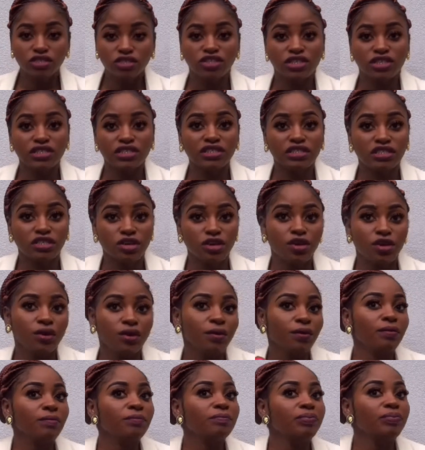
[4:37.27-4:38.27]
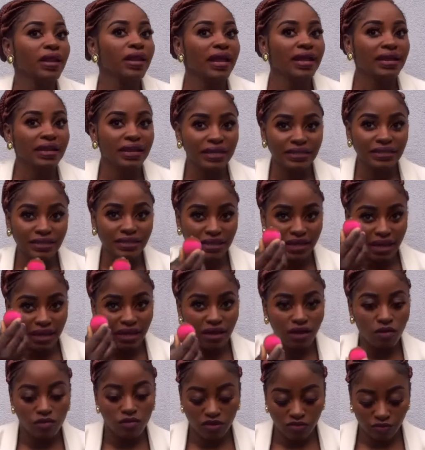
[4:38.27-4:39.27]
just to blend it
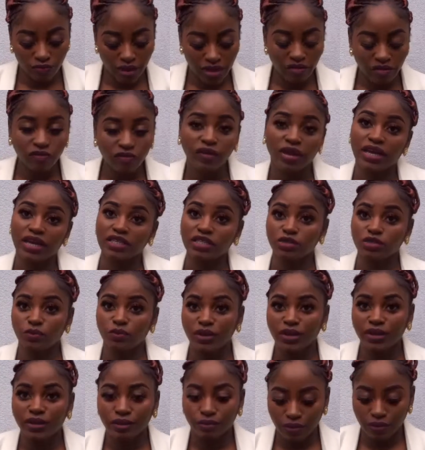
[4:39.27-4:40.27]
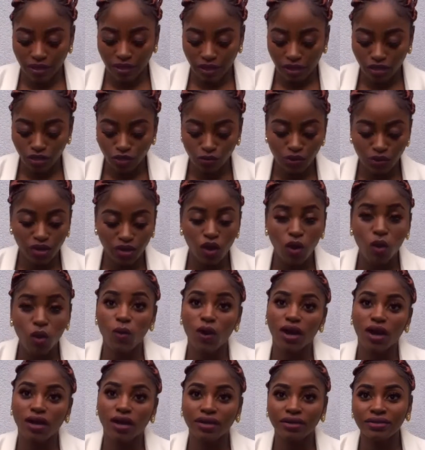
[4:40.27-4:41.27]
together with my face, because we don't
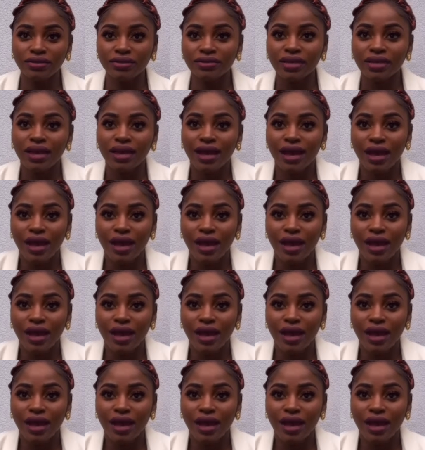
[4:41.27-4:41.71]
want